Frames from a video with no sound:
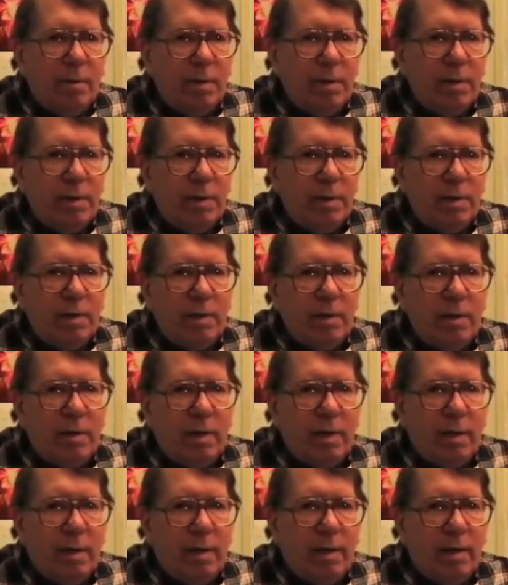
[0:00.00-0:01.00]
sent the
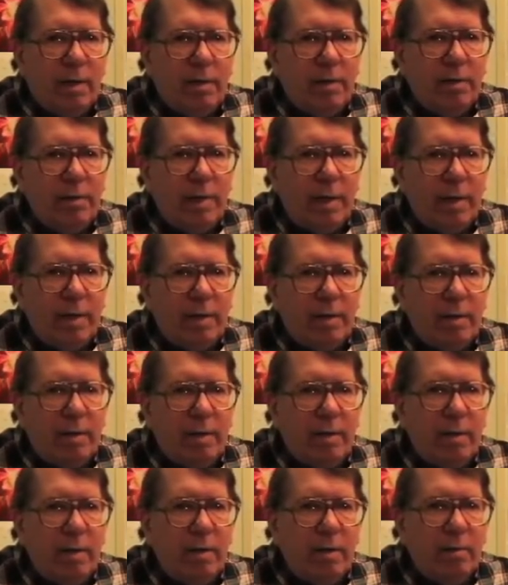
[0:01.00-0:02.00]
guy a contract, and then
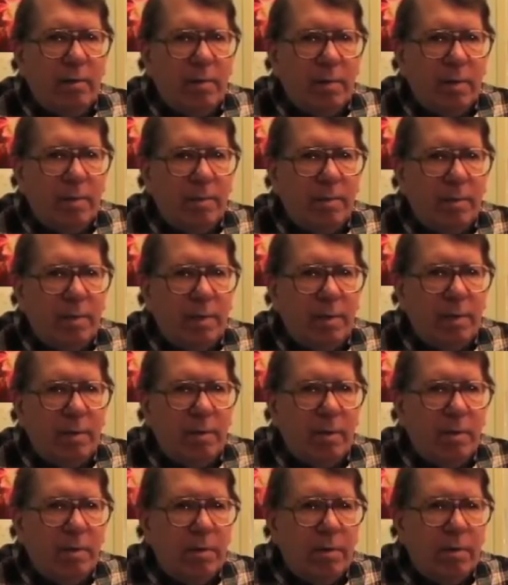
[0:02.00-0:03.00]
he called him up and said,
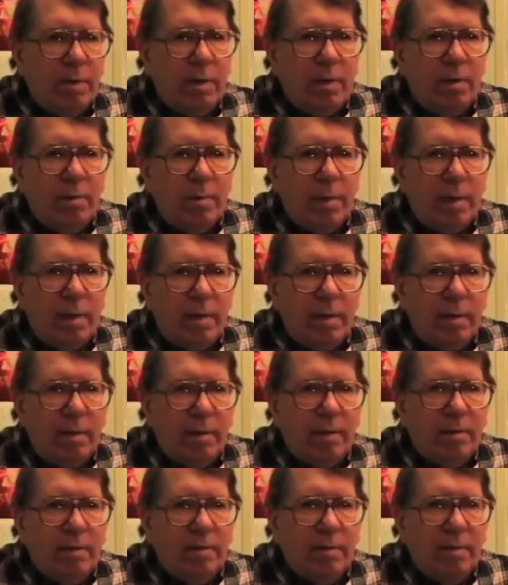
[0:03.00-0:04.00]
no, send it back.
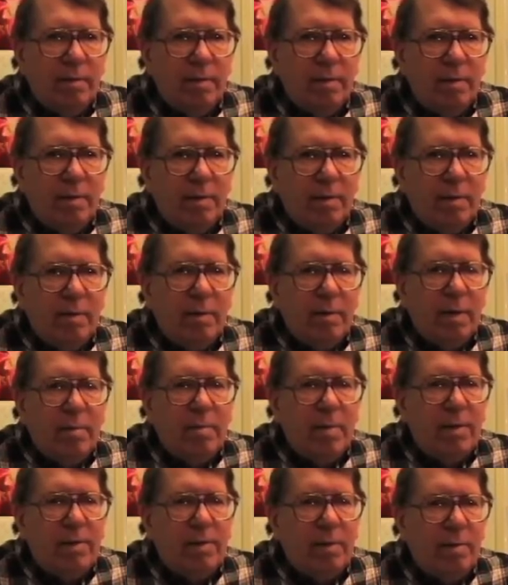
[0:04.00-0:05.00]
And so they
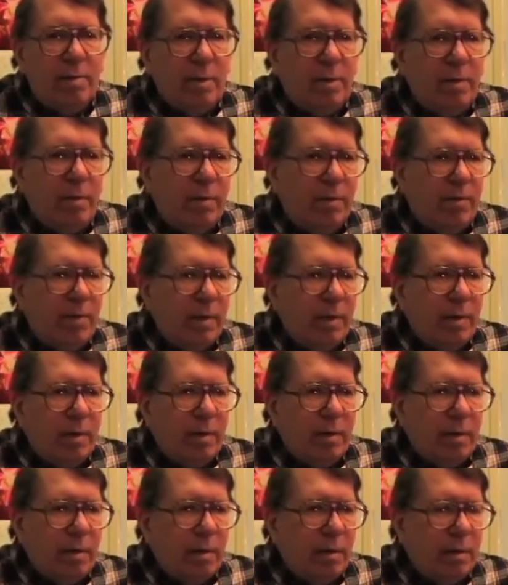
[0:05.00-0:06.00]
messed up the whole thing
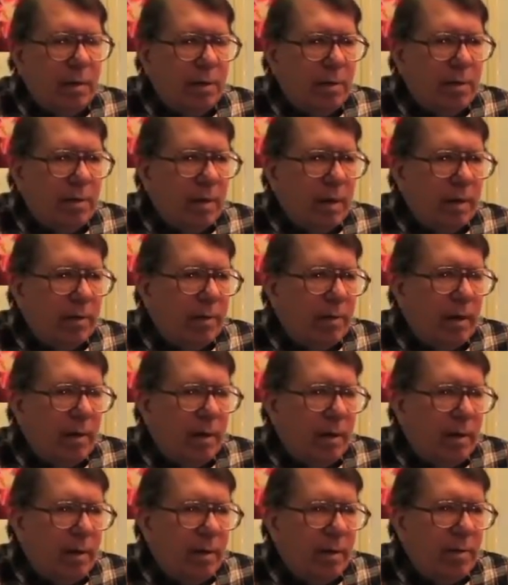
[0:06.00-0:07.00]
at Clarkson, so
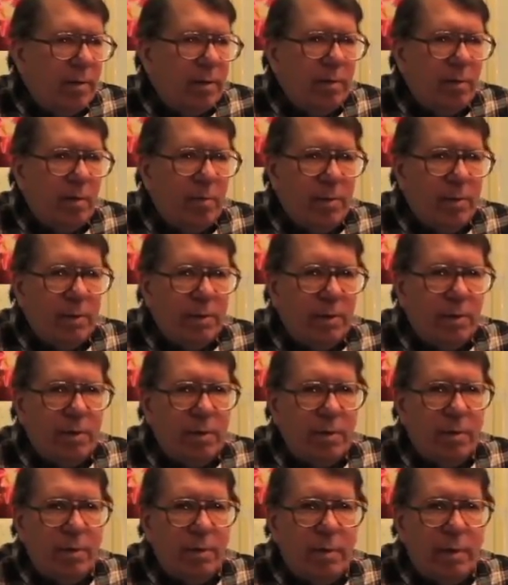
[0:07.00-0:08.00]
I was in no position
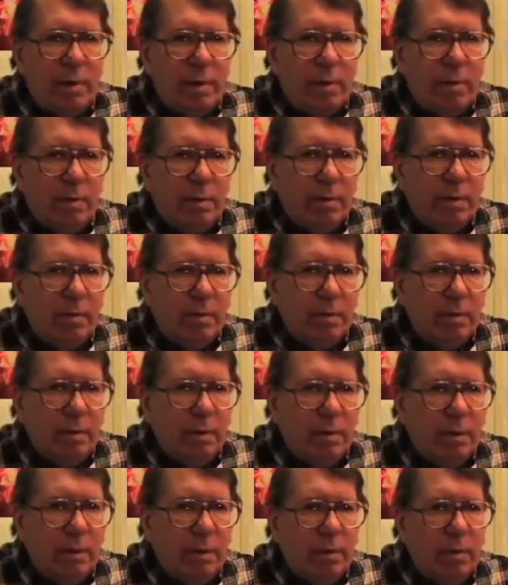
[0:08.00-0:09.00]
to do any cloning over
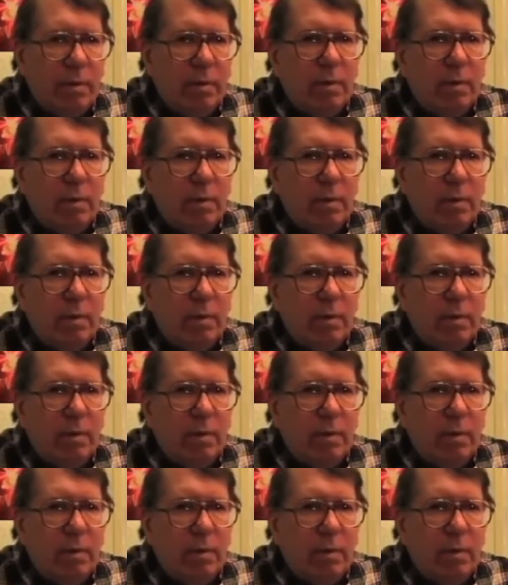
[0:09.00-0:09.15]
there.